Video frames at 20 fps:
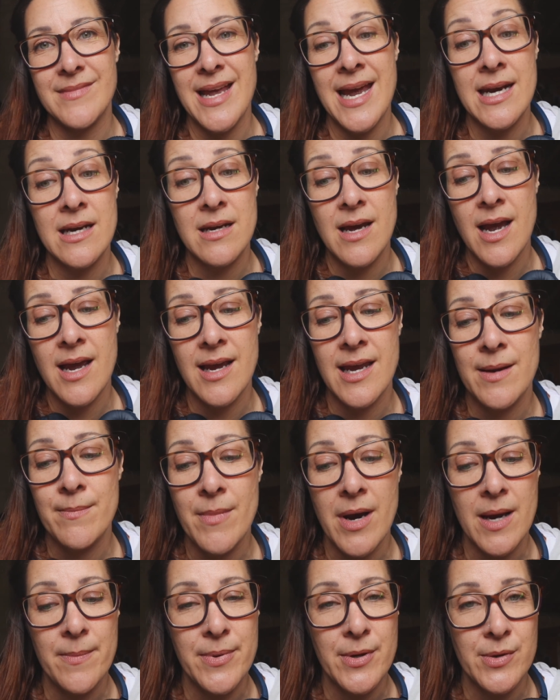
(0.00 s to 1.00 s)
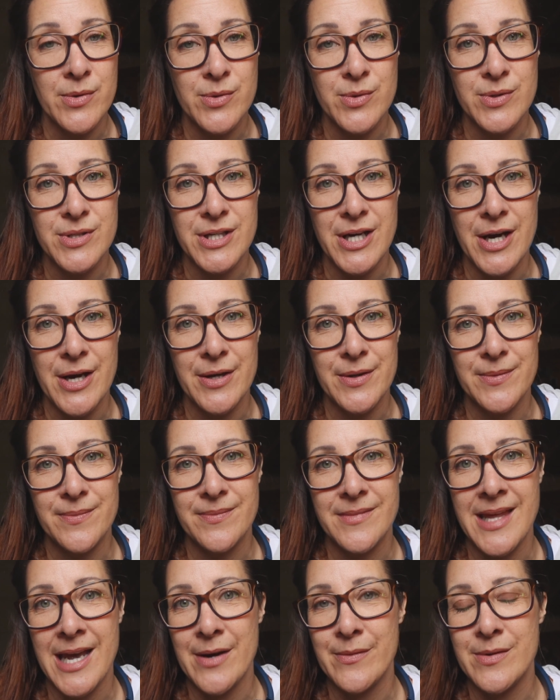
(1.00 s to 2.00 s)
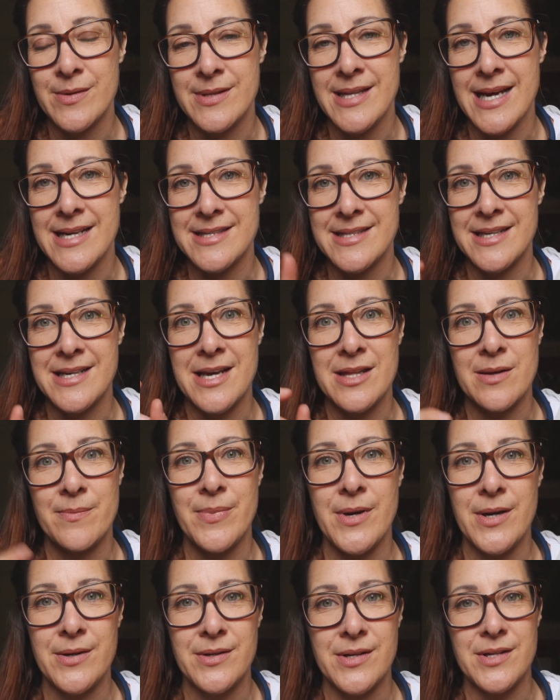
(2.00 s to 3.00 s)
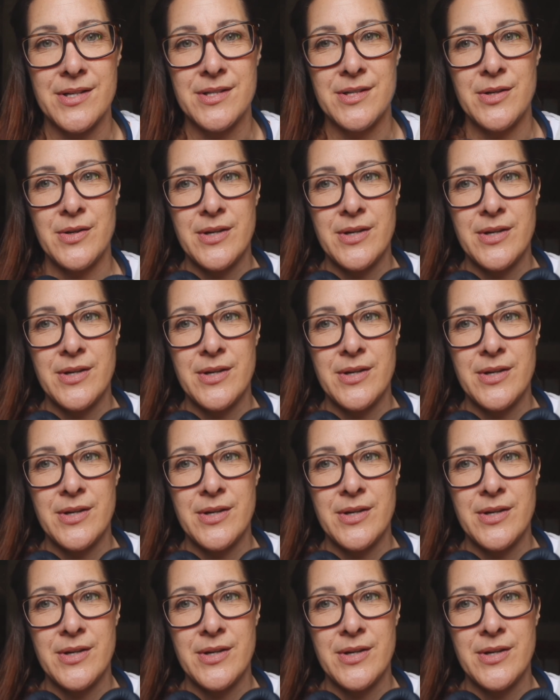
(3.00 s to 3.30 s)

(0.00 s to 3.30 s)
And it might be on audio. That's another bonus.